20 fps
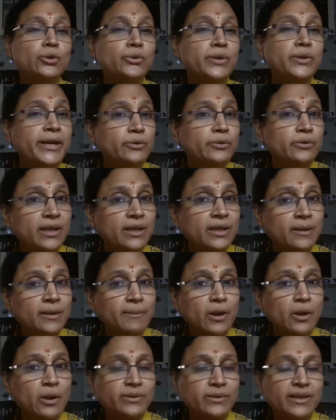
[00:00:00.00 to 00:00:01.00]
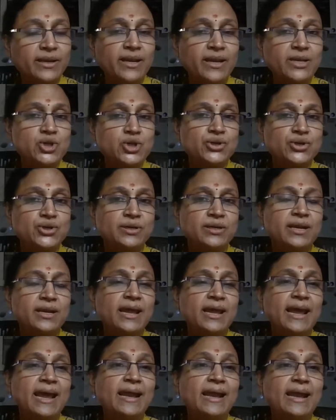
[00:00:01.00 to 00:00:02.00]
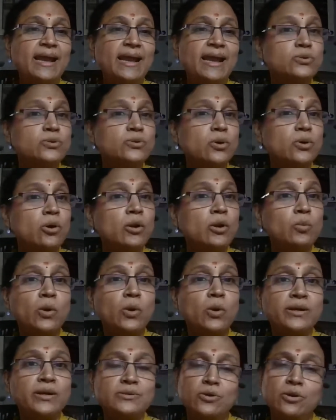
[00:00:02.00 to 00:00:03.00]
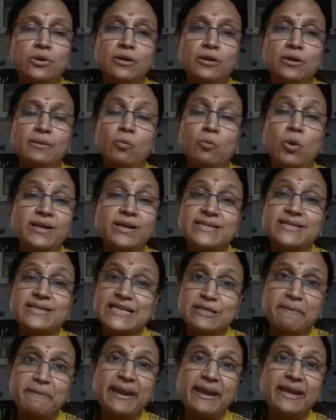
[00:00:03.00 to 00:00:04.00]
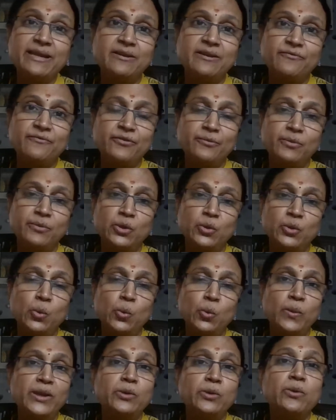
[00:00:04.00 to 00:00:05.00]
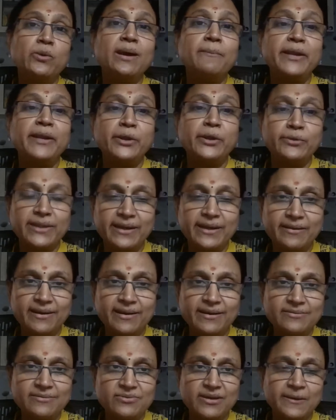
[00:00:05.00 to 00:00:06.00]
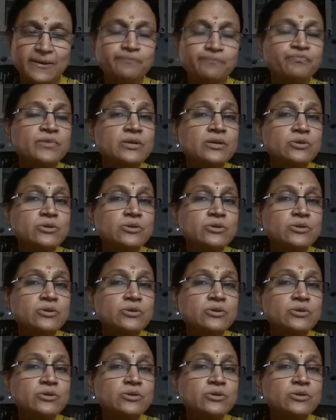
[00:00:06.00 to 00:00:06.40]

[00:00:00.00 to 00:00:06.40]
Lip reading: You need to think about the nature, and that's what is expected from you when you come into the industry.